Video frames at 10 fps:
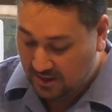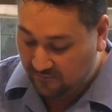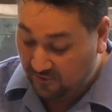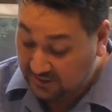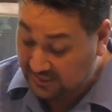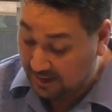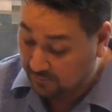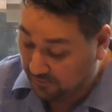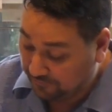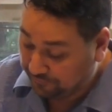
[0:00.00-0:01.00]
For
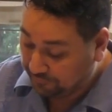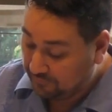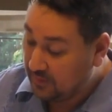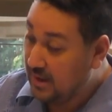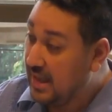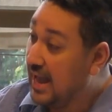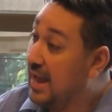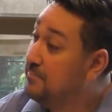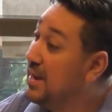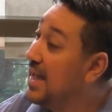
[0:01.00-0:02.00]
example,
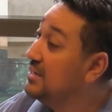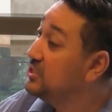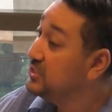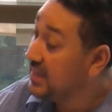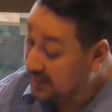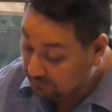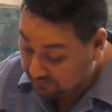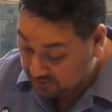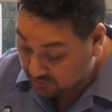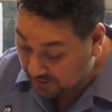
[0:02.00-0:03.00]
I'm not
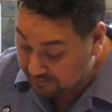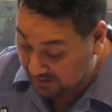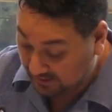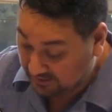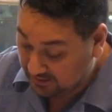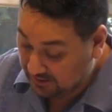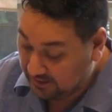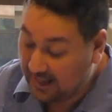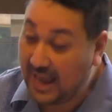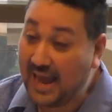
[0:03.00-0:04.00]
ashamed to admit
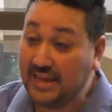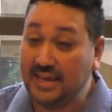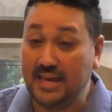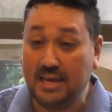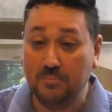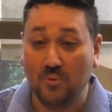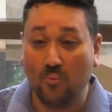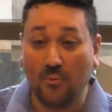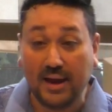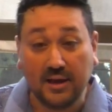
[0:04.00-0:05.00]
that I keep
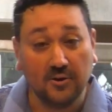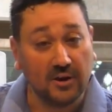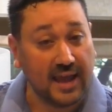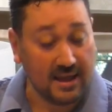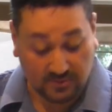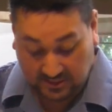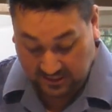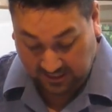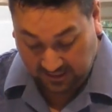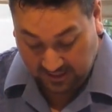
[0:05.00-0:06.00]
regular
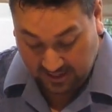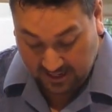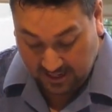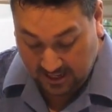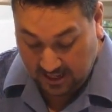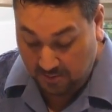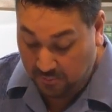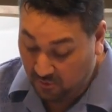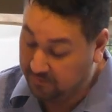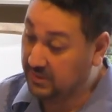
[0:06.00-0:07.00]
counseling
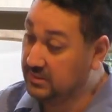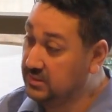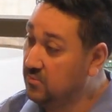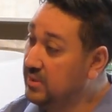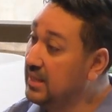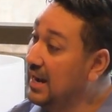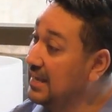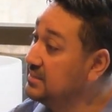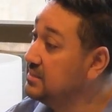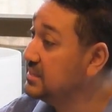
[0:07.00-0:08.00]
appointments with a
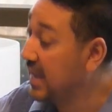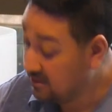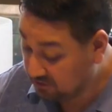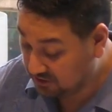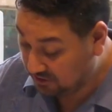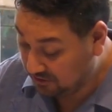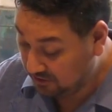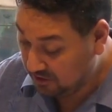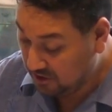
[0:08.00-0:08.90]
licensed counselor